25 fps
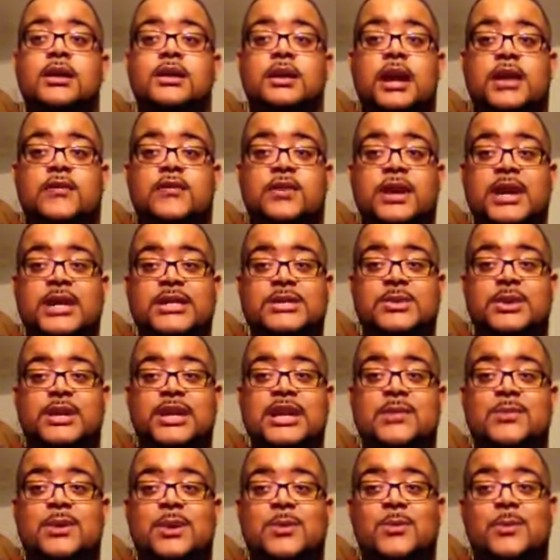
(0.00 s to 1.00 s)
Now, if you guys want
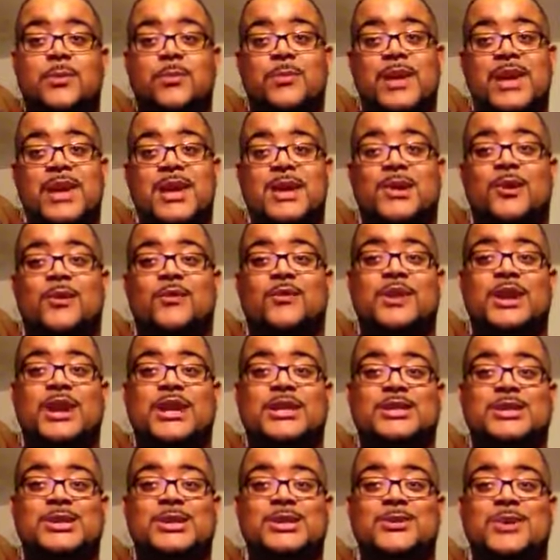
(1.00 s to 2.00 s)
to keep up with me, and hope you
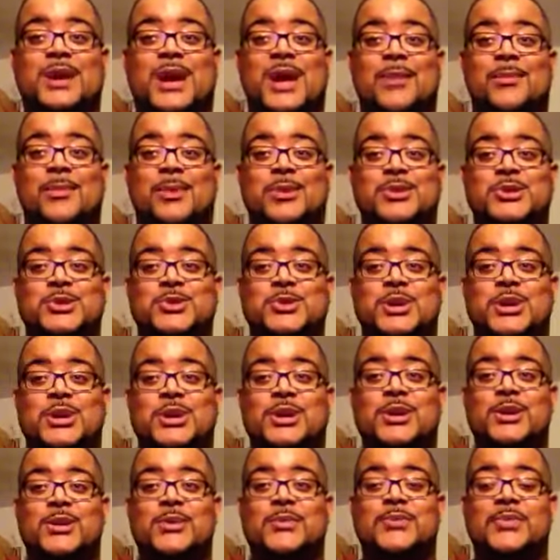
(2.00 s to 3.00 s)
guys do, I am on
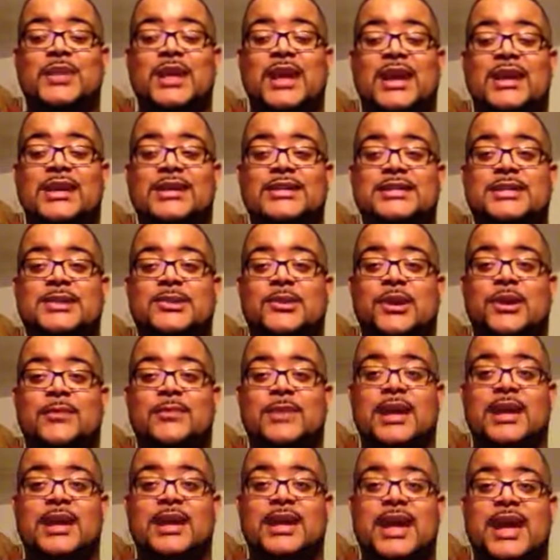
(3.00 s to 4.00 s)
Twitter and
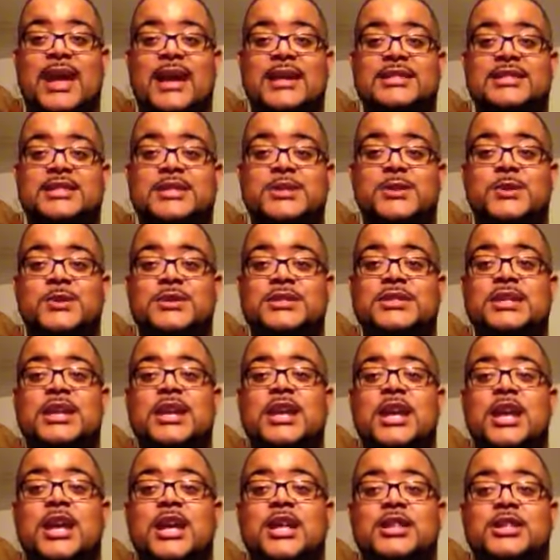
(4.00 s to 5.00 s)
Instagram at KTookes.
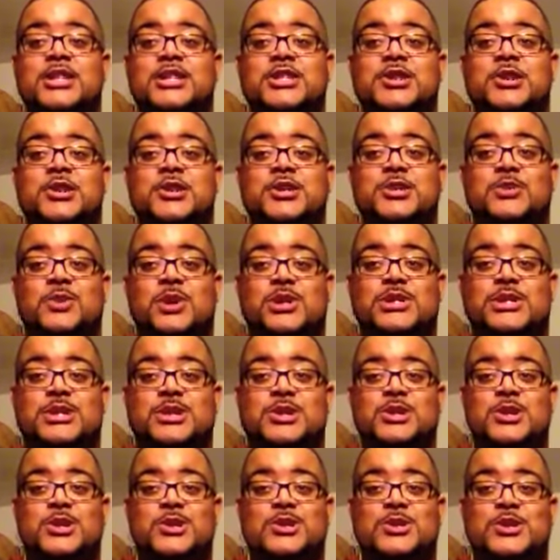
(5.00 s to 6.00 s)
The show that you're watching
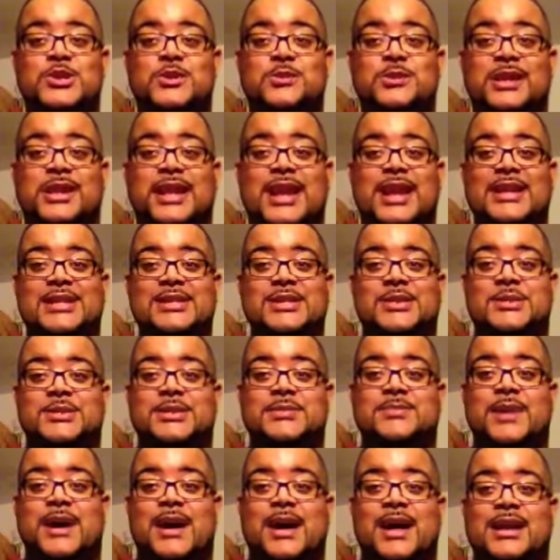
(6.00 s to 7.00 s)
on YouTube, the KTookes
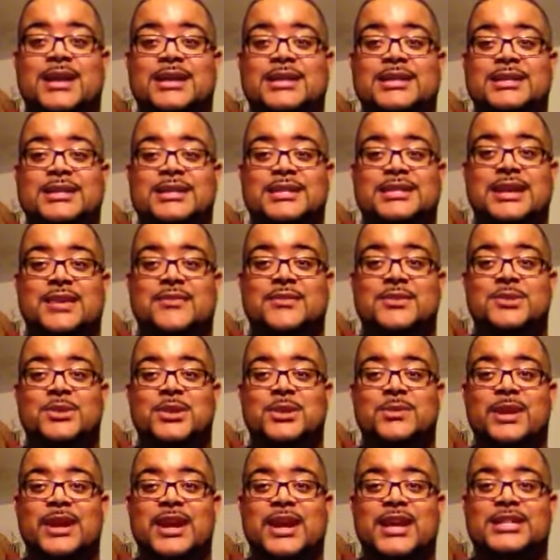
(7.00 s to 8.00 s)
Spot, it does have a
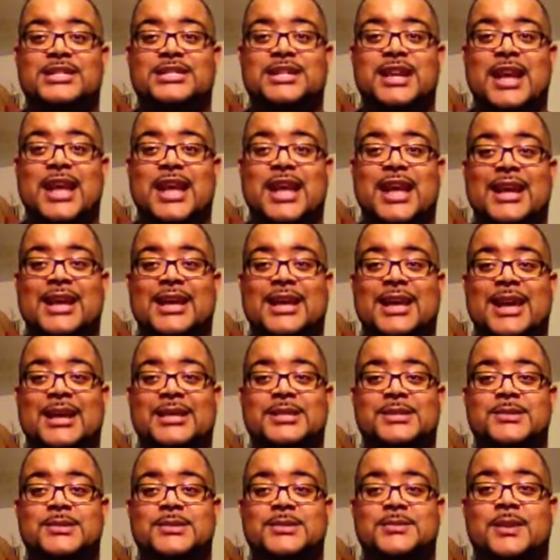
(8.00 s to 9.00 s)
Twitter page at
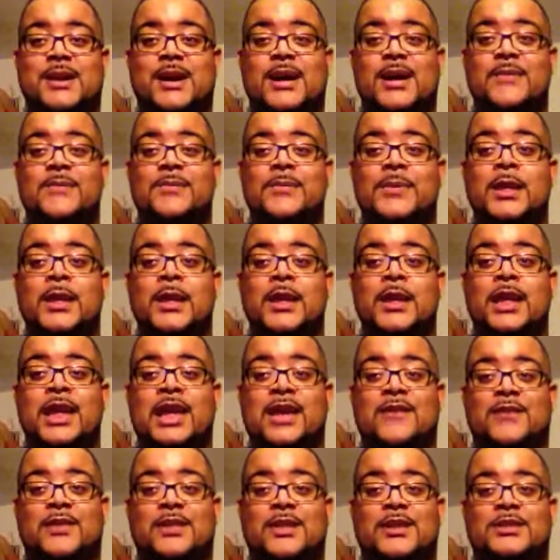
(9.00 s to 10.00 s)
KTookes Spot.
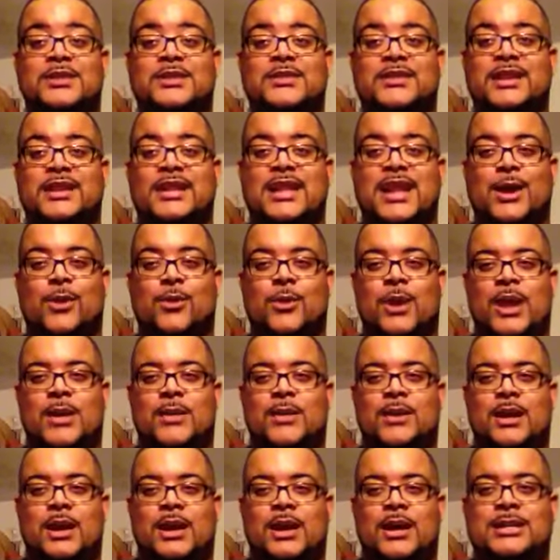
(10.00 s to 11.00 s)
And for those of you that like
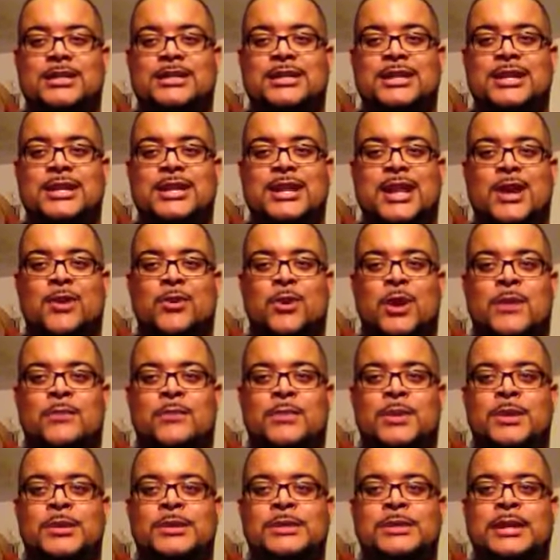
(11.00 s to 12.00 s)
great content, like great
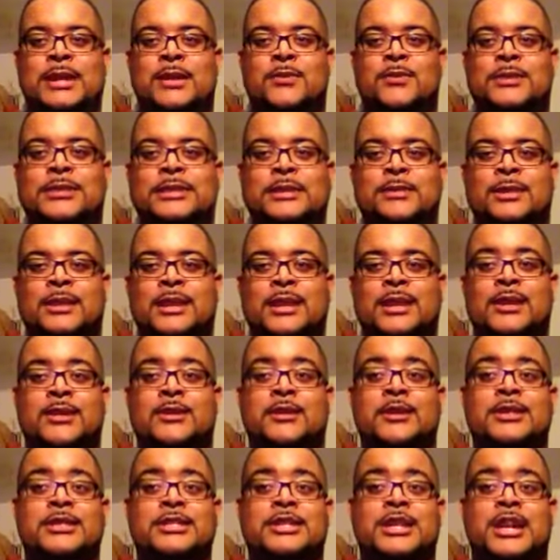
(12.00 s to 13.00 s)
music, and want something that
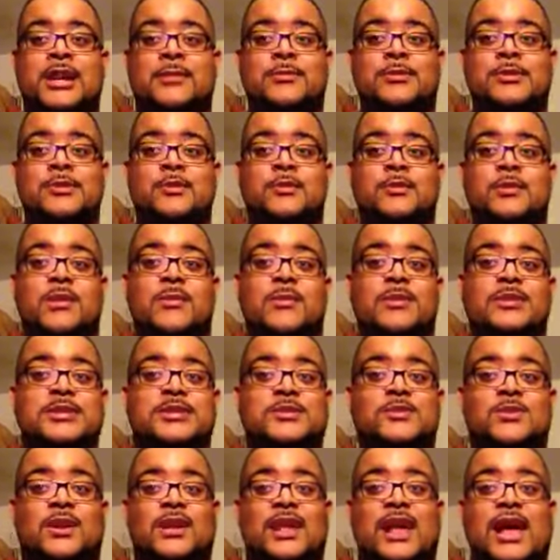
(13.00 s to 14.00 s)
you can jam to and maybe
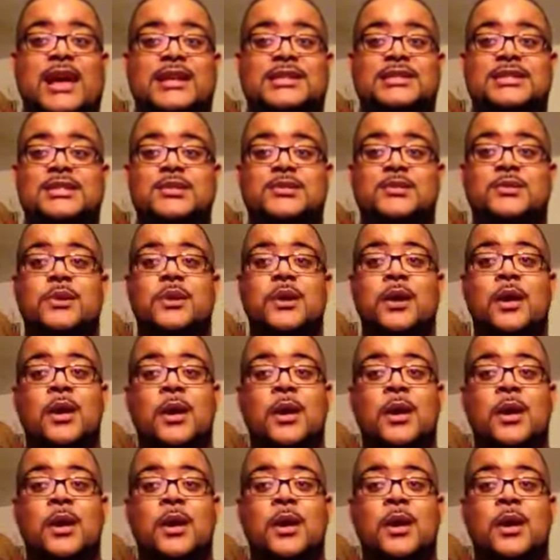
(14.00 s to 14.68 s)
just relax to,